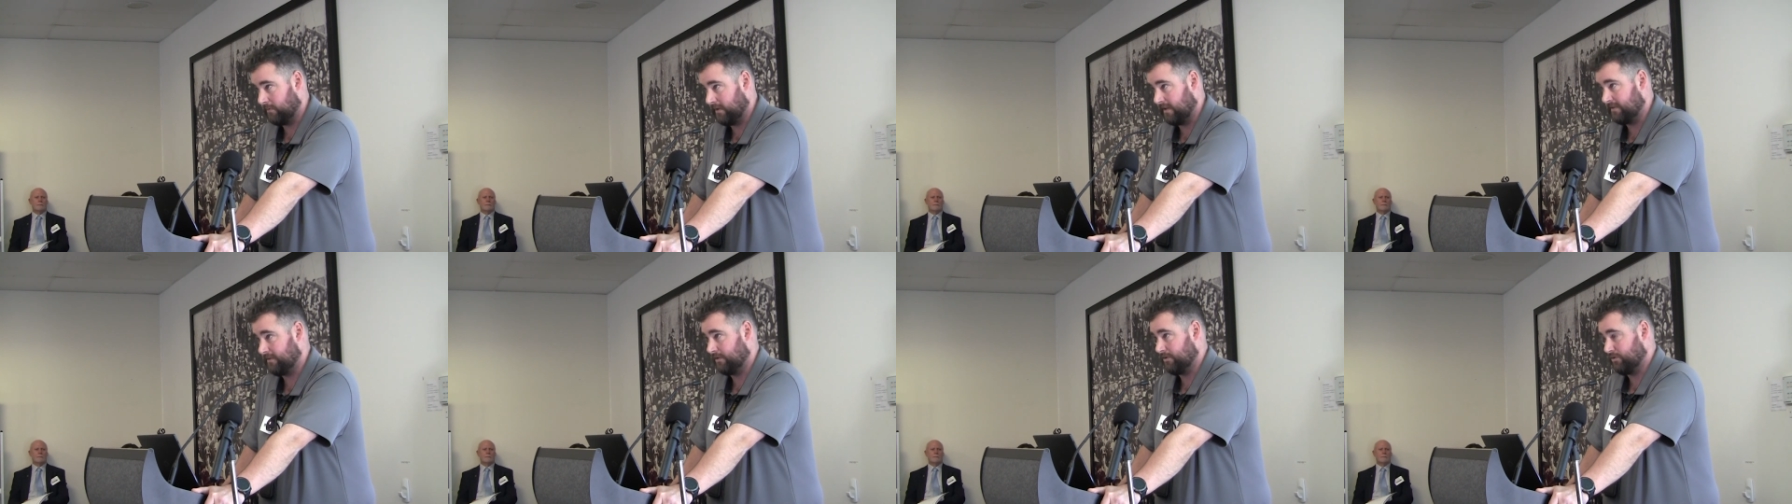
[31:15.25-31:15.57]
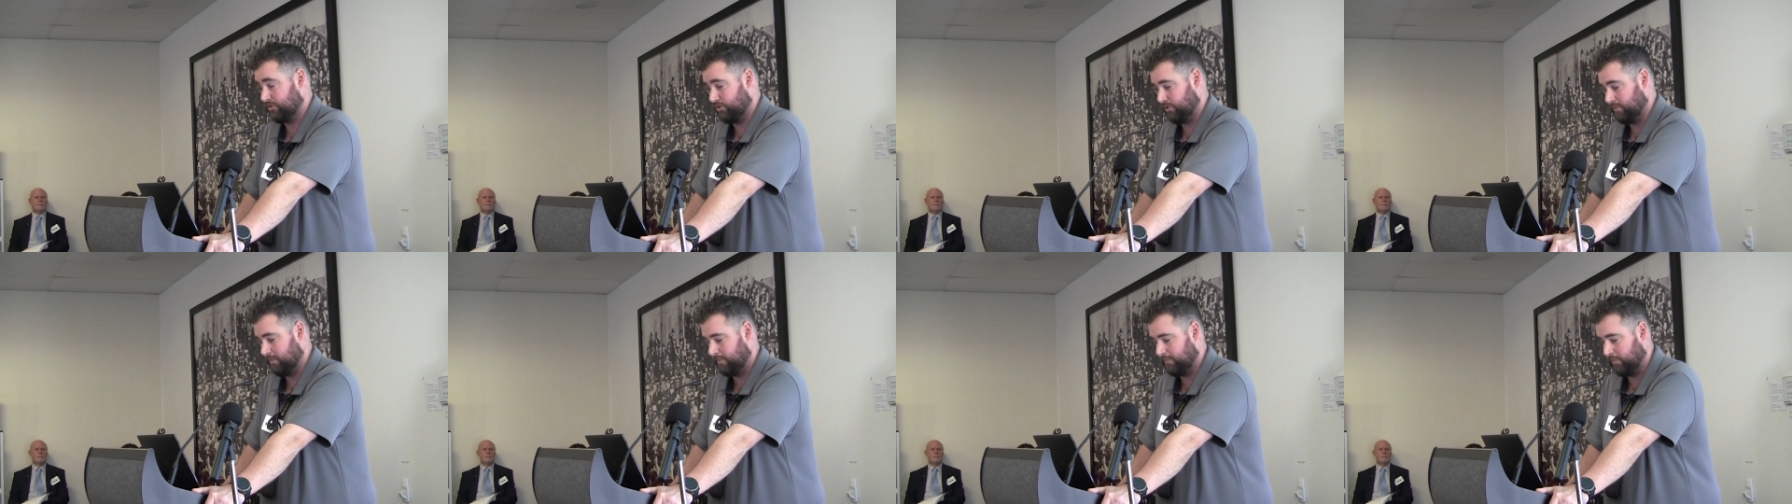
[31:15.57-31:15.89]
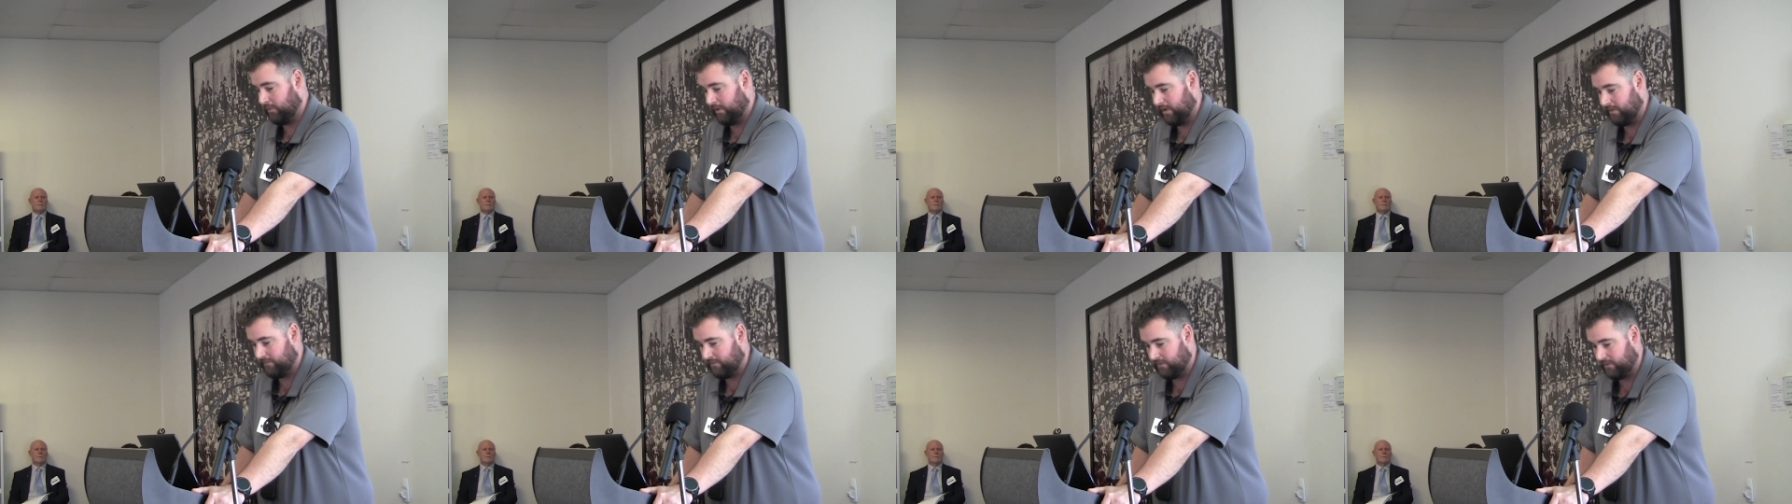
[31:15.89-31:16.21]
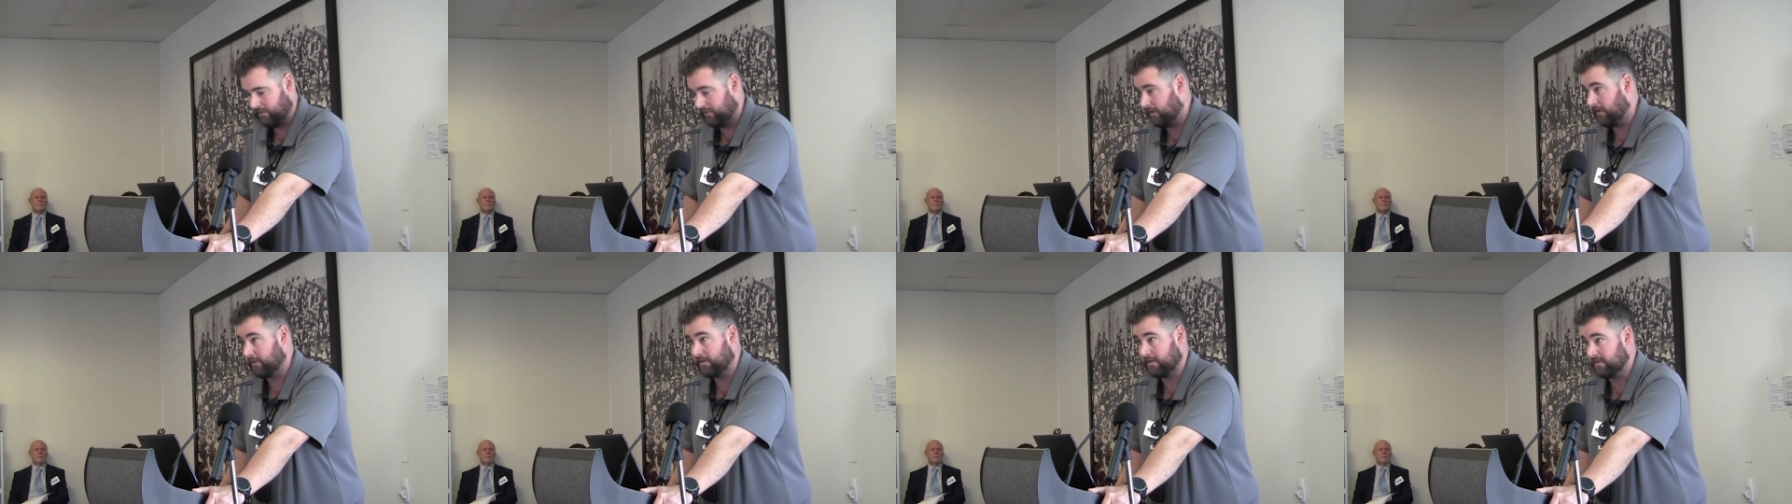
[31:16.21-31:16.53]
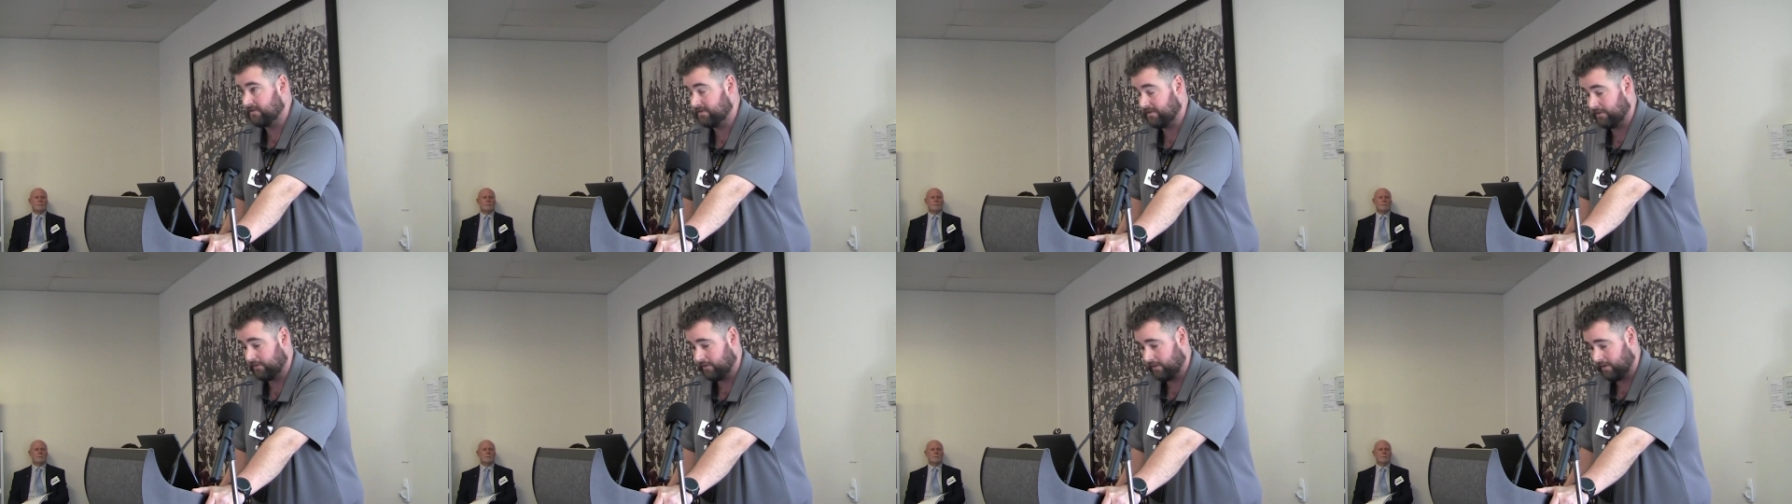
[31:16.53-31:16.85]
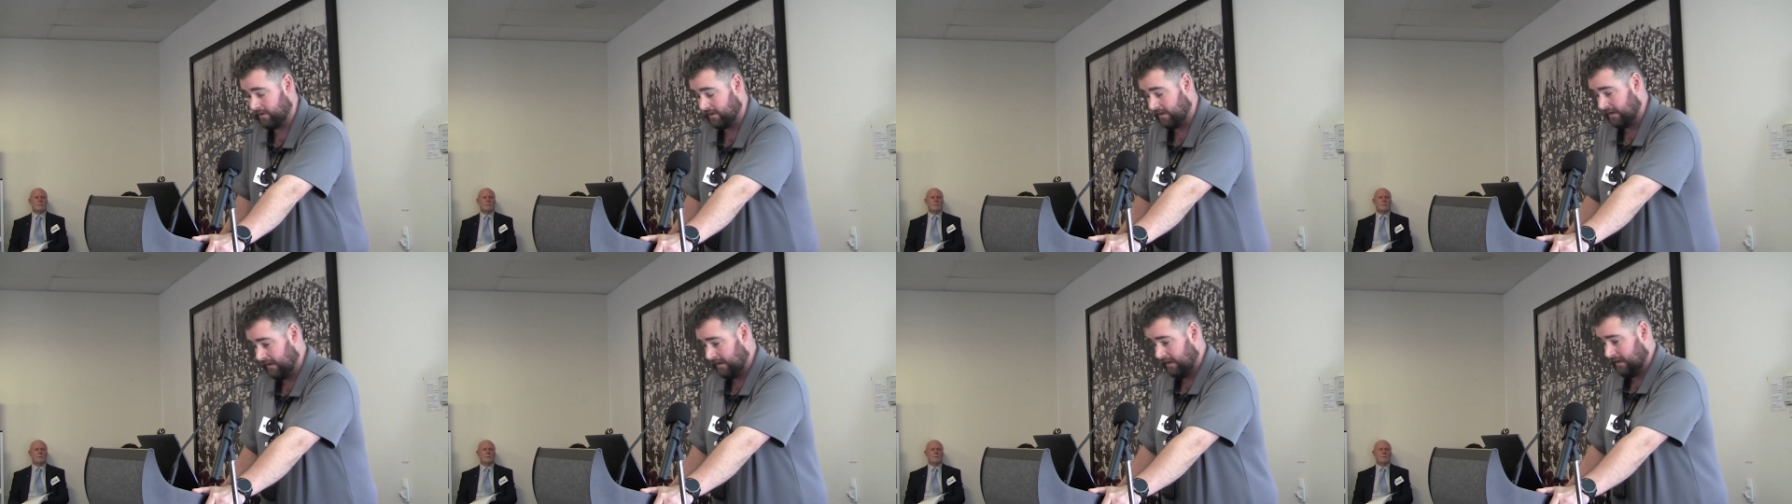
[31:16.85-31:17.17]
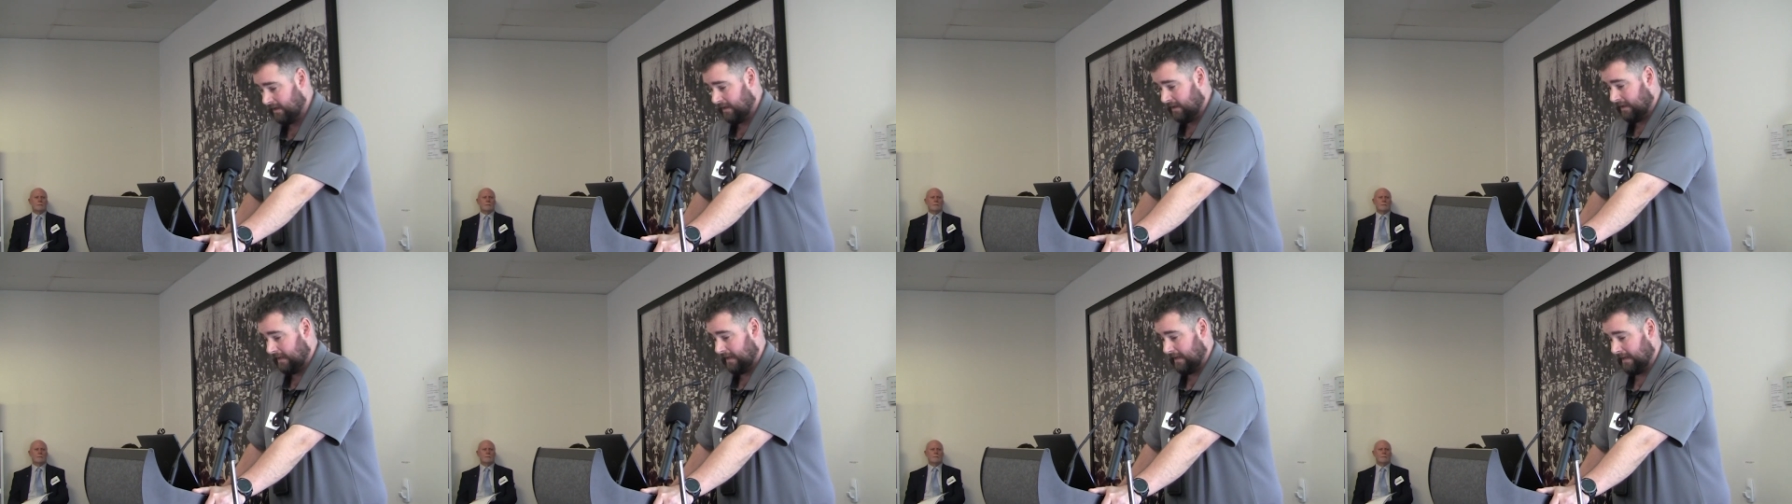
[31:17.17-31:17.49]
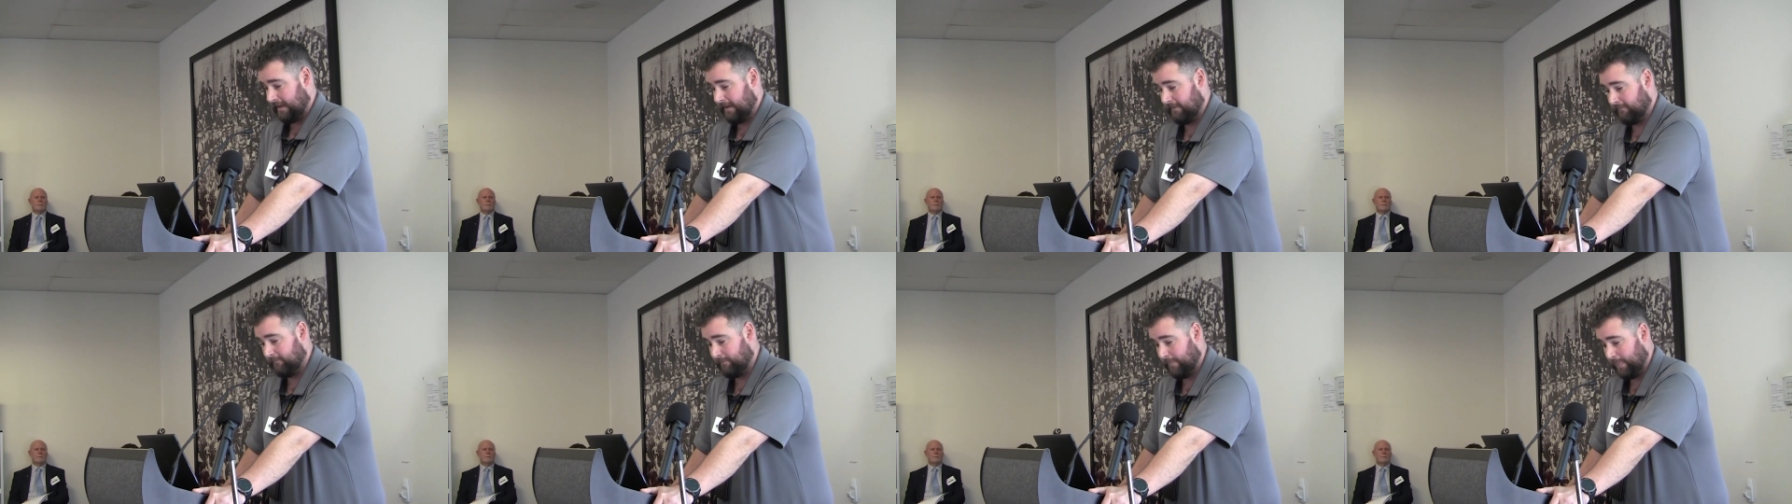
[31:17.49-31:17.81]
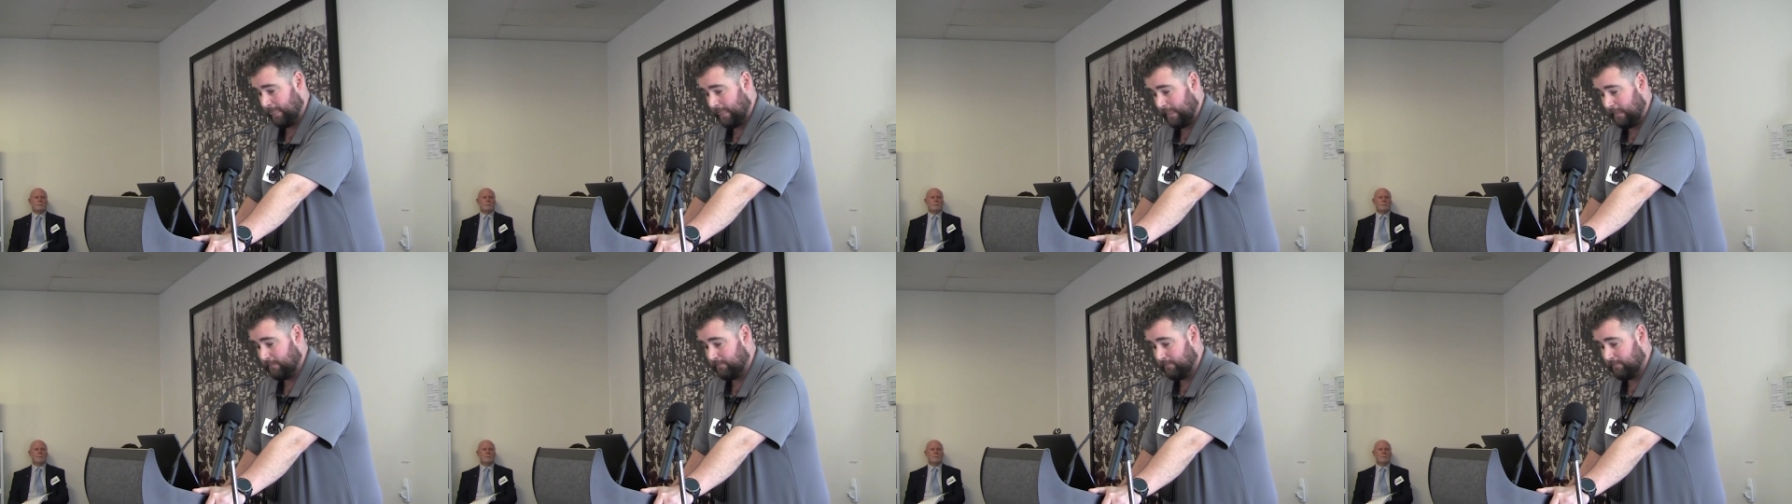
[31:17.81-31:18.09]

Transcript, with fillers: Well, that's a stupid point of view, don't consider it. Um,